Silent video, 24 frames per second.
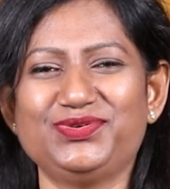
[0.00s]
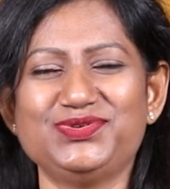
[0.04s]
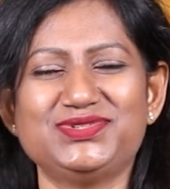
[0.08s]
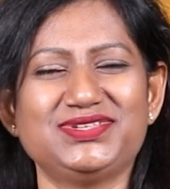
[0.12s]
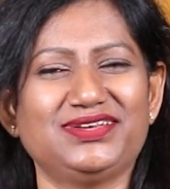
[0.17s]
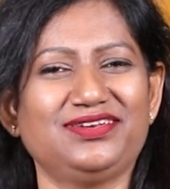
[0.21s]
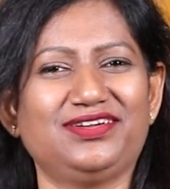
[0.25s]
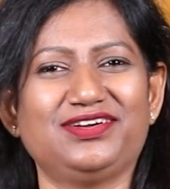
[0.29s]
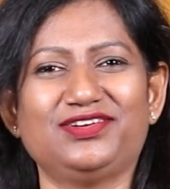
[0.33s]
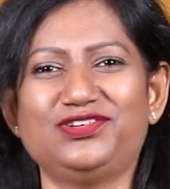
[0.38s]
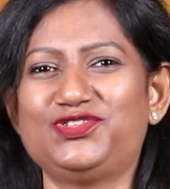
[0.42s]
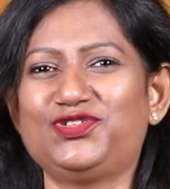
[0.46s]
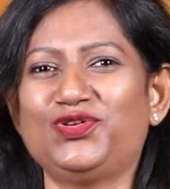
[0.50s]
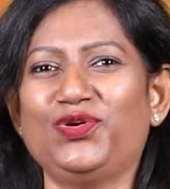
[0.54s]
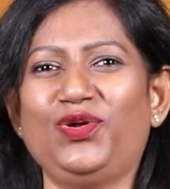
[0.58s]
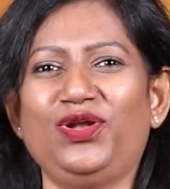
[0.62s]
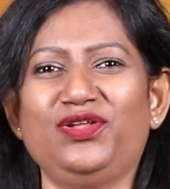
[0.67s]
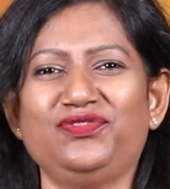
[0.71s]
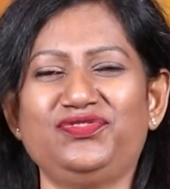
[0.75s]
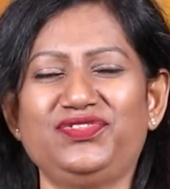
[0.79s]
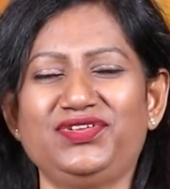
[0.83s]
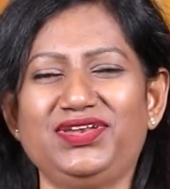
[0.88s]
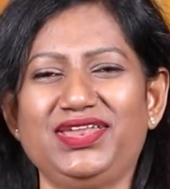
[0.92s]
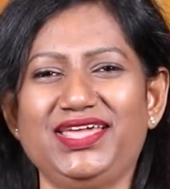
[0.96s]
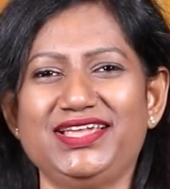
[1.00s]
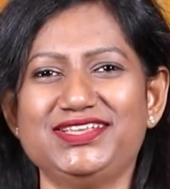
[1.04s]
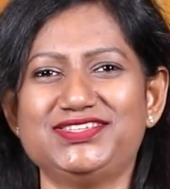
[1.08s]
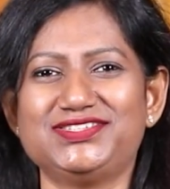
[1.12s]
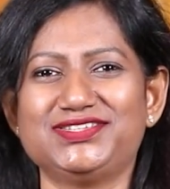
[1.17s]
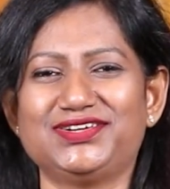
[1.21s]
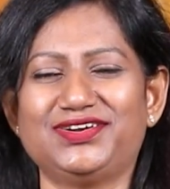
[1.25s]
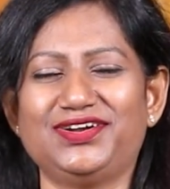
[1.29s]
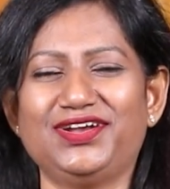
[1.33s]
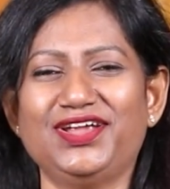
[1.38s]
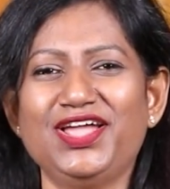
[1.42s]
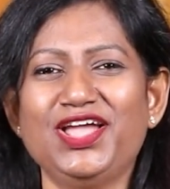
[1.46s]
who is in control of the
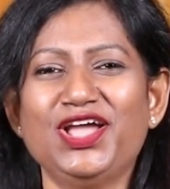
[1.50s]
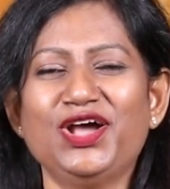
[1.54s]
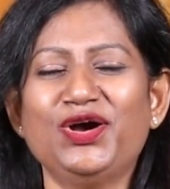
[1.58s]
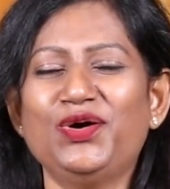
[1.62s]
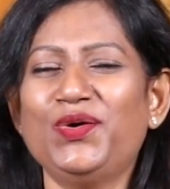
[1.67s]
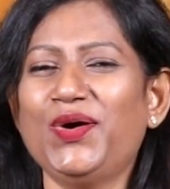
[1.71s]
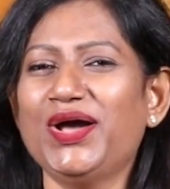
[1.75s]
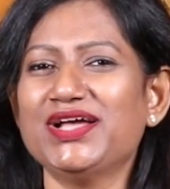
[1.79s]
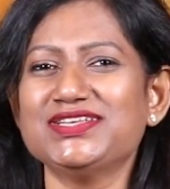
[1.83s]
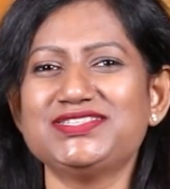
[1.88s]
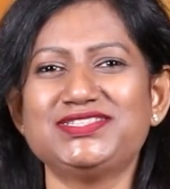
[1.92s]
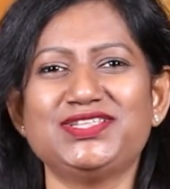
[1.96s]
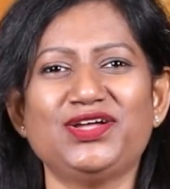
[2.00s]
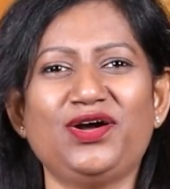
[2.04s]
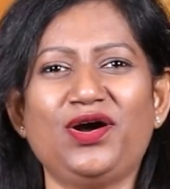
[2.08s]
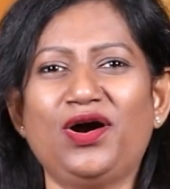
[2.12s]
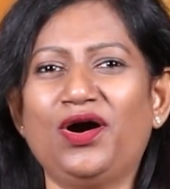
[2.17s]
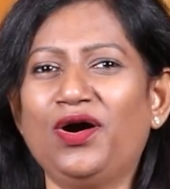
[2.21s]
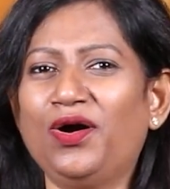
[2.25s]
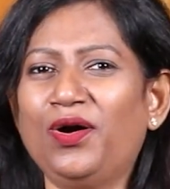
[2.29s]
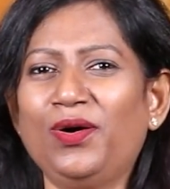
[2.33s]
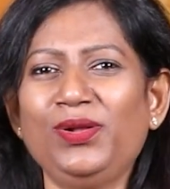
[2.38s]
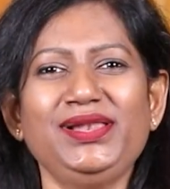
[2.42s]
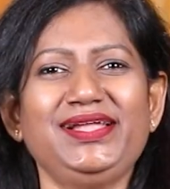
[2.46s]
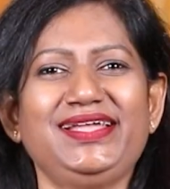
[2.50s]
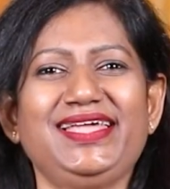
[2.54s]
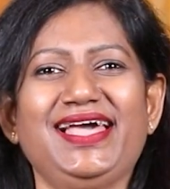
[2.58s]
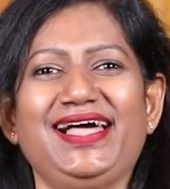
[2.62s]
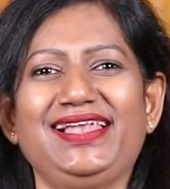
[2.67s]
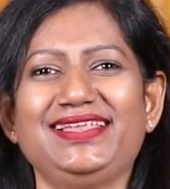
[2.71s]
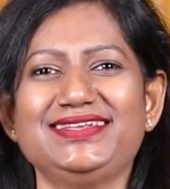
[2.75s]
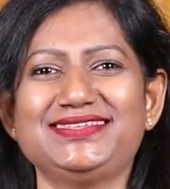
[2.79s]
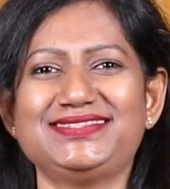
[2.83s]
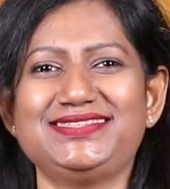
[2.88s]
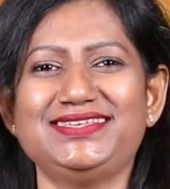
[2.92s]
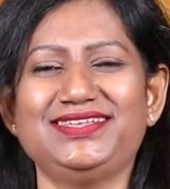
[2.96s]
nature, who has the whole
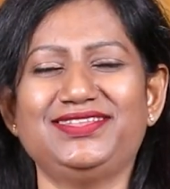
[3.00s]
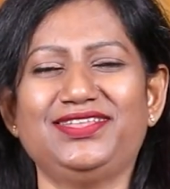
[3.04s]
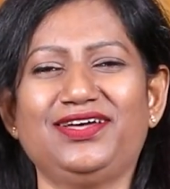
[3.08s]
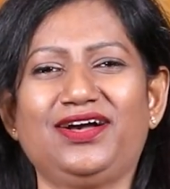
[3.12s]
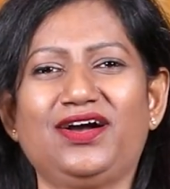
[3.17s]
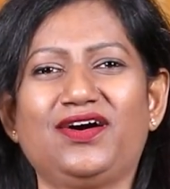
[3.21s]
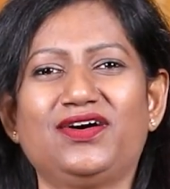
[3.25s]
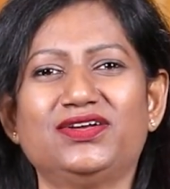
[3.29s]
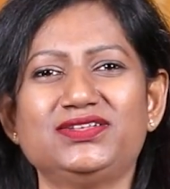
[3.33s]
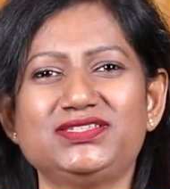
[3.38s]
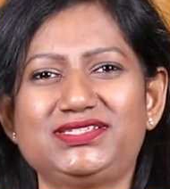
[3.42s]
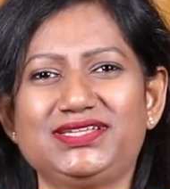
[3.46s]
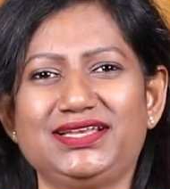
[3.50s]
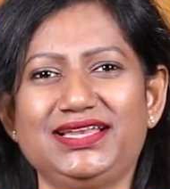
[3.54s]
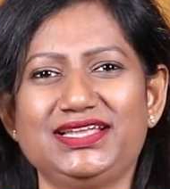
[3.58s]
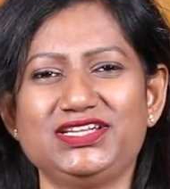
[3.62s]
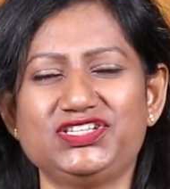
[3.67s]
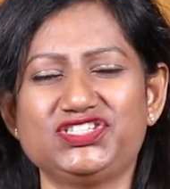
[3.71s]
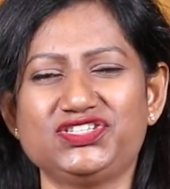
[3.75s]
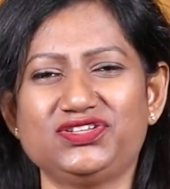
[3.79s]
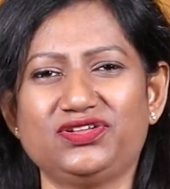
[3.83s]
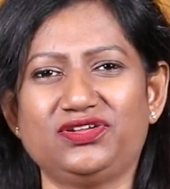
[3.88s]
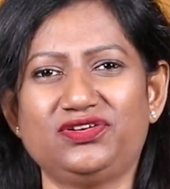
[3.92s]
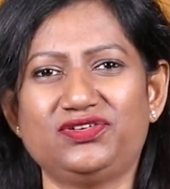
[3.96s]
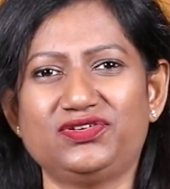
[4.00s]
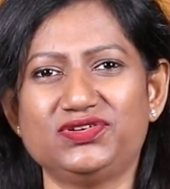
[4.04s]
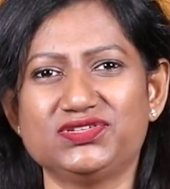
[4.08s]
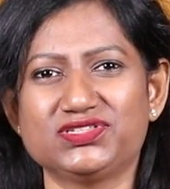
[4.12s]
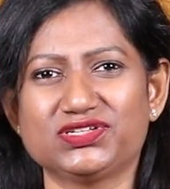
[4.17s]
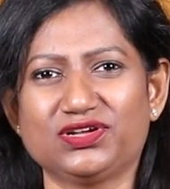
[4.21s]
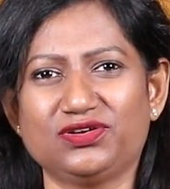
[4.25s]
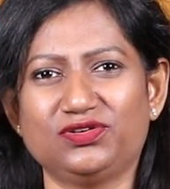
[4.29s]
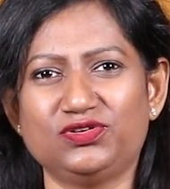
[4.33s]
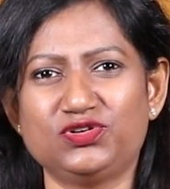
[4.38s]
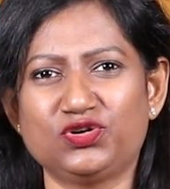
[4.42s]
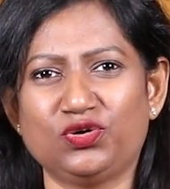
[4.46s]
galaxy and the constellation under
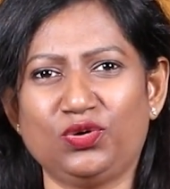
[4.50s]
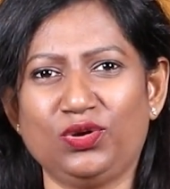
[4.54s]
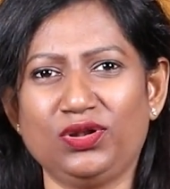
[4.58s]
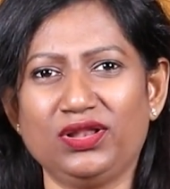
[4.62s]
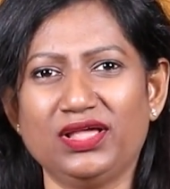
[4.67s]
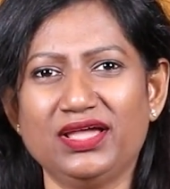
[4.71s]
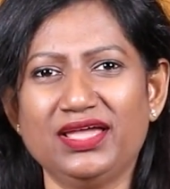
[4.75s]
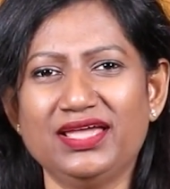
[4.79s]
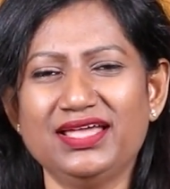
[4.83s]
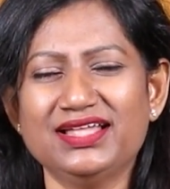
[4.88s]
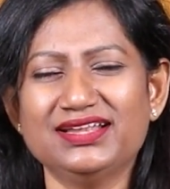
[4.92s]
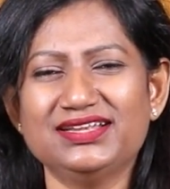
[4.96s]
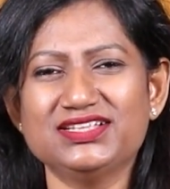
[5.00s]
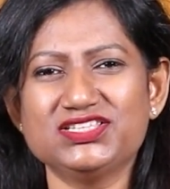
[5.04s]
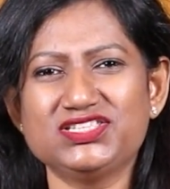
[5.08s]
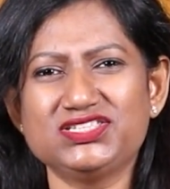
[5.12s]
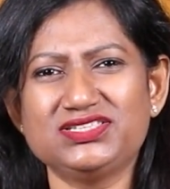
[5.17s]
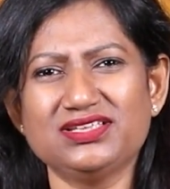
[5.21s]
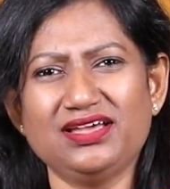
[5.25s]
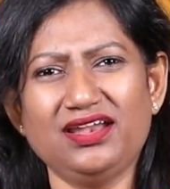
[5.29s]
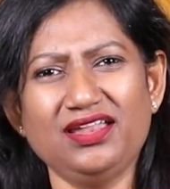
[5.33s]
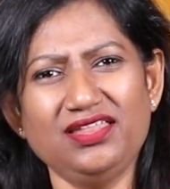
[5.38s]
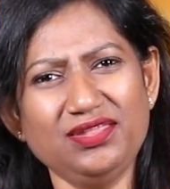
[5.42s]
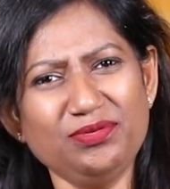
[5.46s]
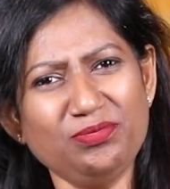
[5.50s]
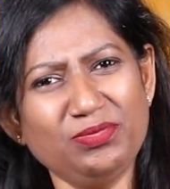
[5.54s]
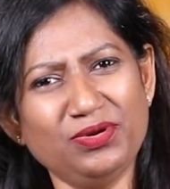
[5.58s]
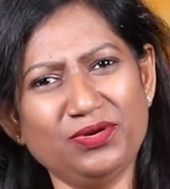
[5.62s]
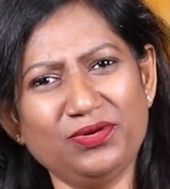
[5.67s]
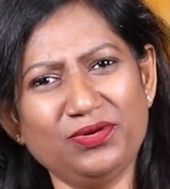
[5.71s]
his control, the sun and the